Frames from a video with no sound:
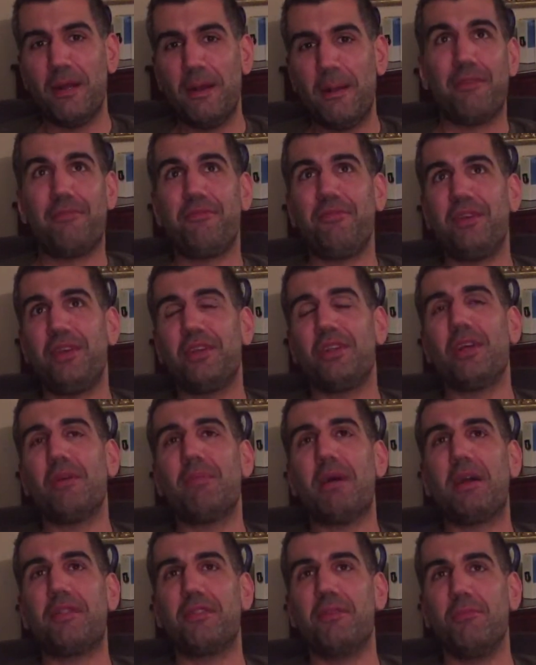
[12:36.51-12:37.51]
I feel
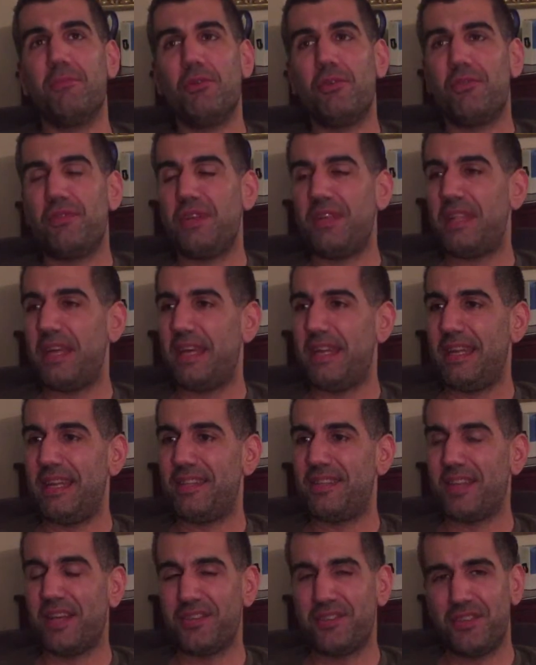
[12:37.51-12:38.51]
about the movie that it
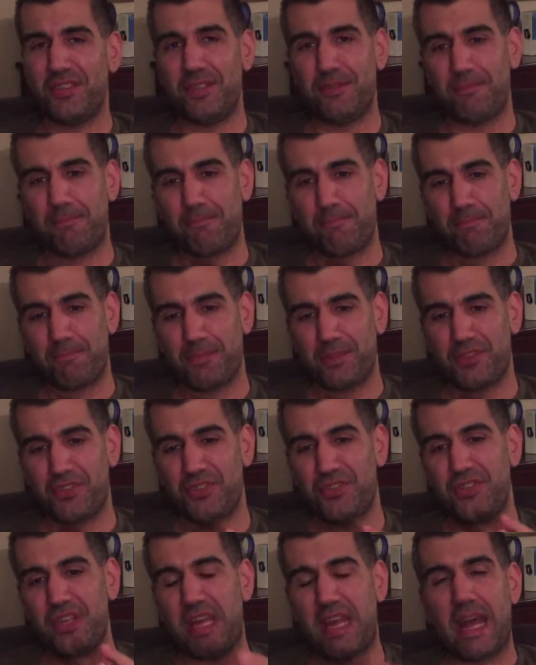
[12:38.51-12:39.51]
doesn't
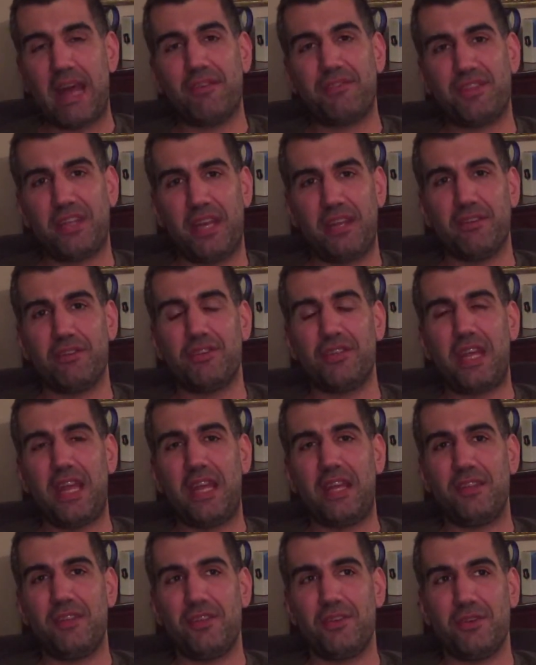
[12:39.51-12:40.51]
set out to
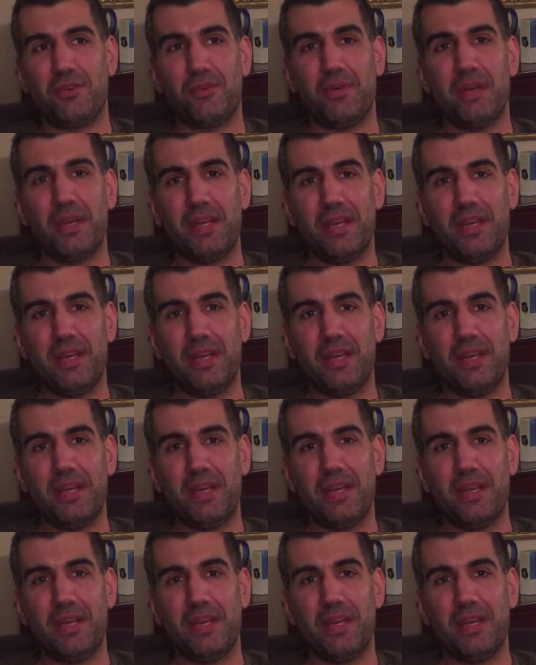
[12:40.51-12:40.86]
entertain you.